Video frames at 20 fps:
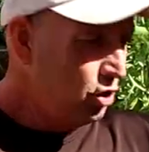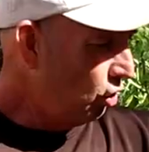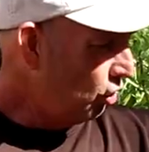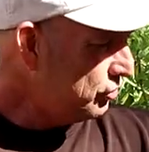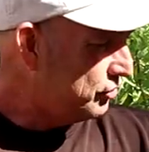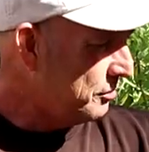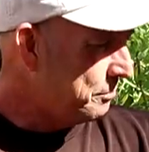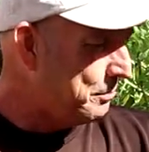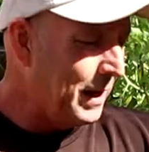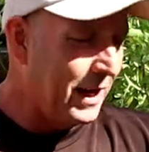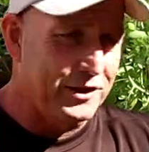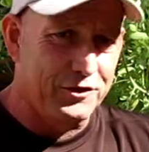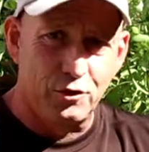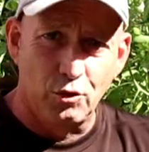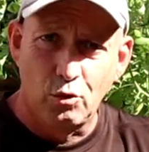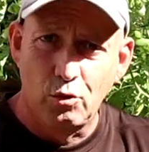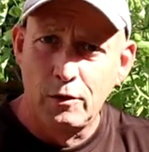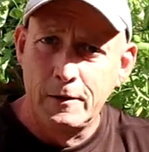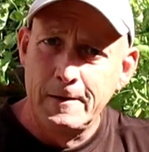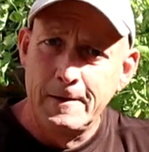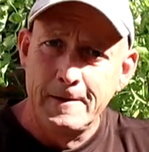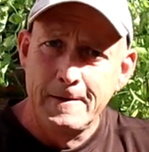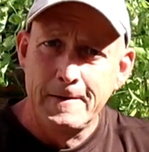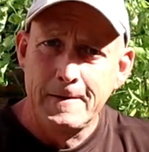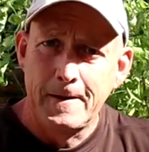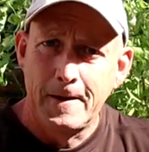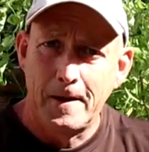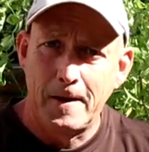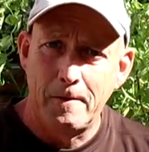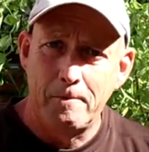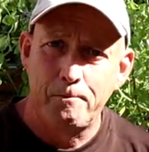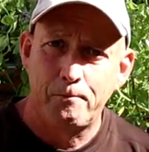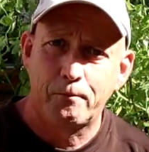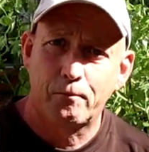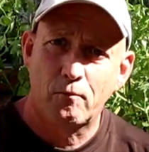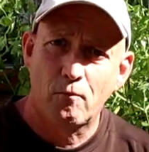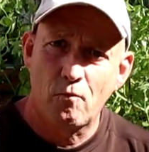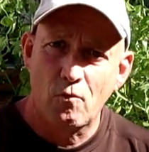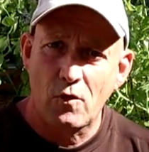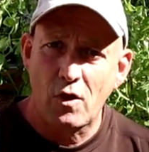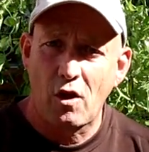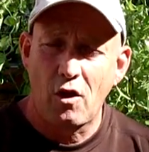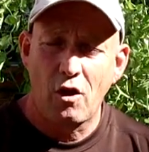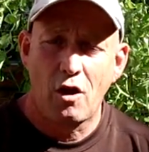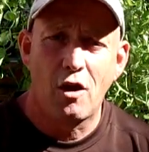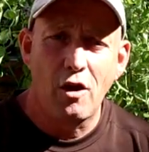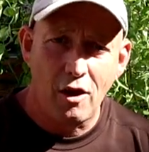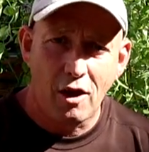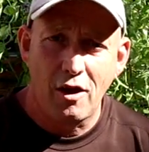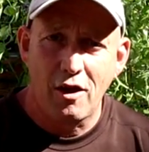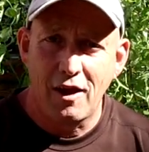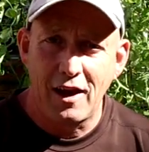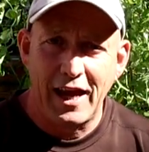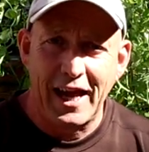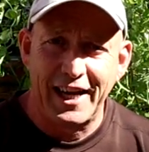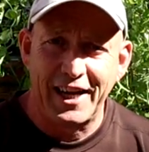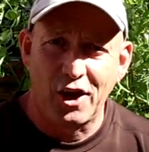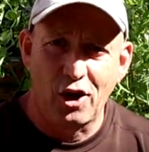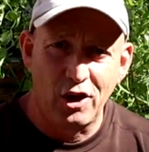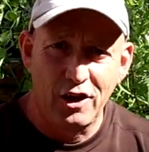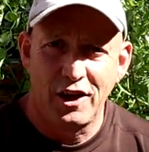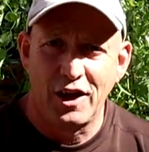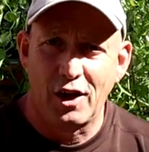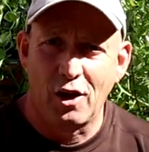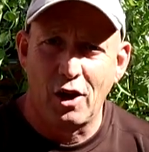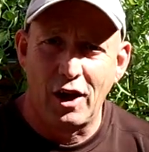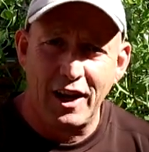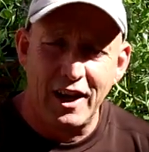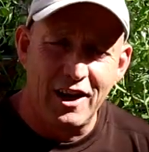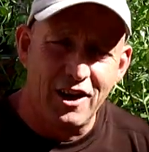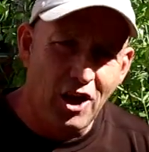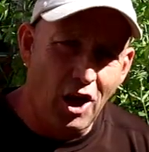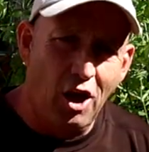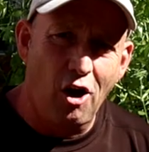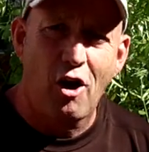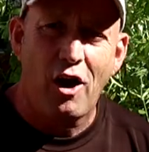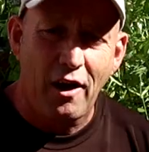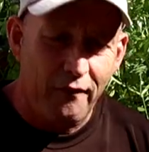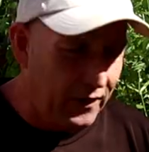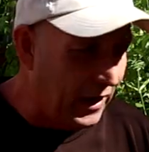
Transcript: lots of basil. Um, and I, you know, I have